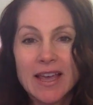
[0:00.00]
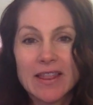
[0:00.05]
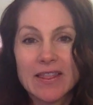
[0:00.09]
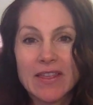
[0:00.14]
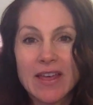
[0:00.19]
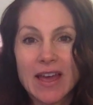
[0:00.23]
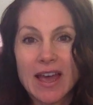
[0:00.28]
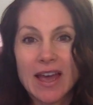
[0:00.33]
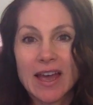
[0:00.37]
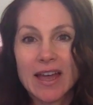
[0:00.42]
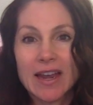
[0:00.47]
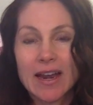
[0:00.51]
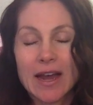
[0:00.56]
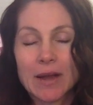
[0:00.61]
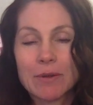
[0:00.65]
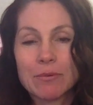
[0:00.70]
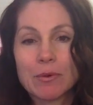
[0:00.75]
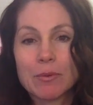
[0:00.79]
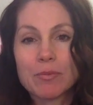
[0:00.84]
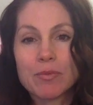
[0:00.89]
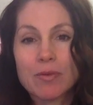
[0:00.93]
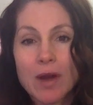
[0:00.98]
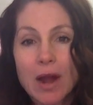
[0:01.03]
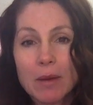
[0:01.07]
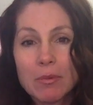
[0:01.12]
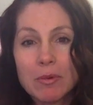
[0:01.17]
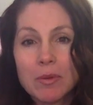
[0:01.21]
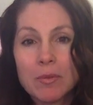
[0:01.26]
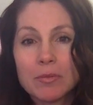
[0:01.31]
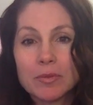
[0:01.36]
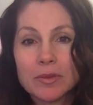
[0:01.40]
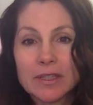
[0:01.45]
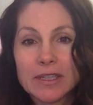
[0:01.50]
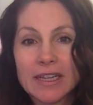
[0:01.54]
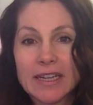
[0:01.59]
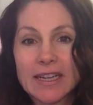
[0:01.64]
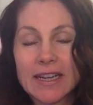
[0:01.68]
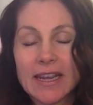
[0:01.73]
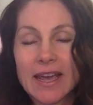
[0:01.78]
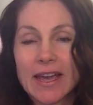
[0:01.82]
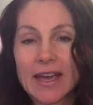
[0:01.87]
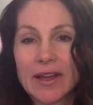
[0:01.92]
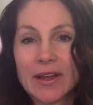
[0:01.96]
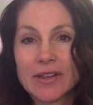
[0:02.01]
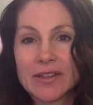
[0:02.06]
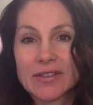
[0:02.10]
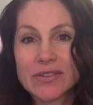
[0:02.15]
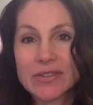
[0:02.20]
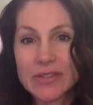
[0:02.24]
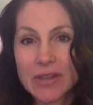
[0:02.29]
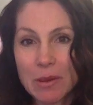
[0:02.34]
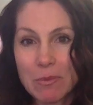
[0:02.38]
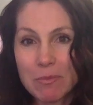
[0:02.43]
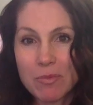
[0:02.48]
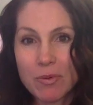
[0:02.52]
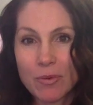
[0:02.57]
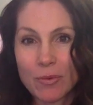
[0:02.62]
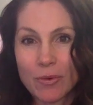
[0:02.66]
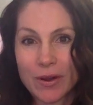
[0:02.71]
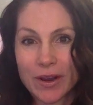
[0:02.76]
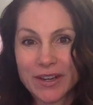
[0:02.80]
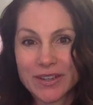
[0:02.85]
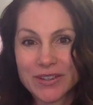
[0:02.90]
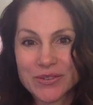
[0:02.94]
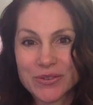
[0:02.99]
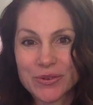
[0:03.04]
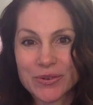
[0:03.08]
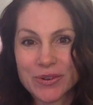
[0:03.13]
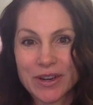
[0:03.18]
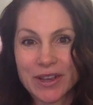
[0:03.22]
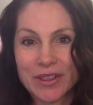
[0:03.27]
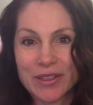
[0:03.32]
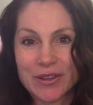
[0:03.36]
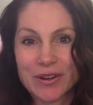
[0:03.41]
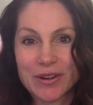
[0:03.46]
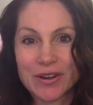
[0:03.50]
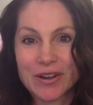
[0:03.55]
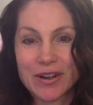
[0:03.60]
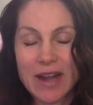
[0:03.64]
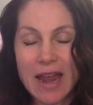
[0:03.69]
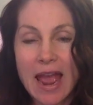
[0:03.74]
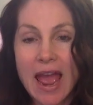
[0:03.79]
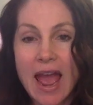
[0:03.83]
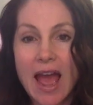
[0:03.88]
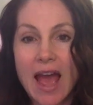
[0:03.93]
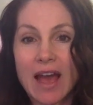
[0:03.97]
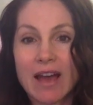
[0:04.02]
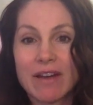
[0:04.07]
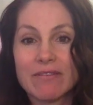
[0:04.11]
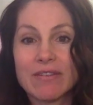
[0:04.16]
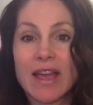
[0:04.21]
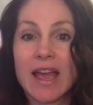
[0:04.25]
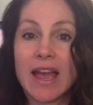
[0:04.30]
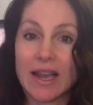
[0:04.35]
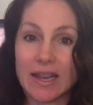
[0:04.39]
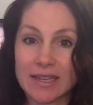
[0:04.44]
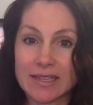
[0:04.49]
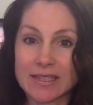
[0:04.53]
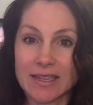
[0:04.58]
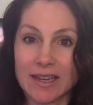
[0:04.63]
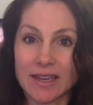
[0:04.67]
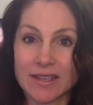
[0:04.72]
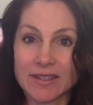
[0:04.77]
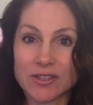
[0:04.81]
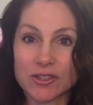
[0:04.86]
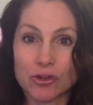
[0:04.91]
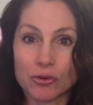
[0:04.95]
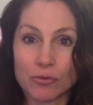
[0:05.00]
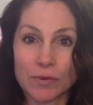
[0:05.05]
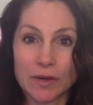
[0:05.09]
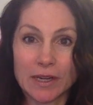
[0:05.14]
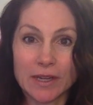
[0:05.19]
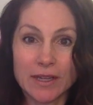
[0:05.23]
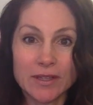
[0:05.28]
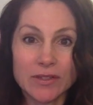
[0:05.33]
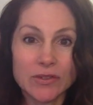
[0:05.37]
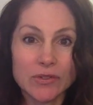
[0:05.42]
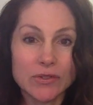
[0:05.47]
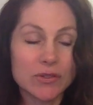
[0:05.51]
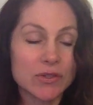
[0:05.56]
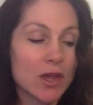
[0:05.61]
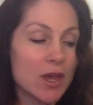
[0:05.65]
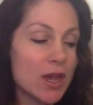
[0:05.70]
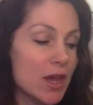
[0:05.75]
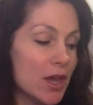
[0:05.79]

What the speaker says: that I will probably at some point or other have excess greens.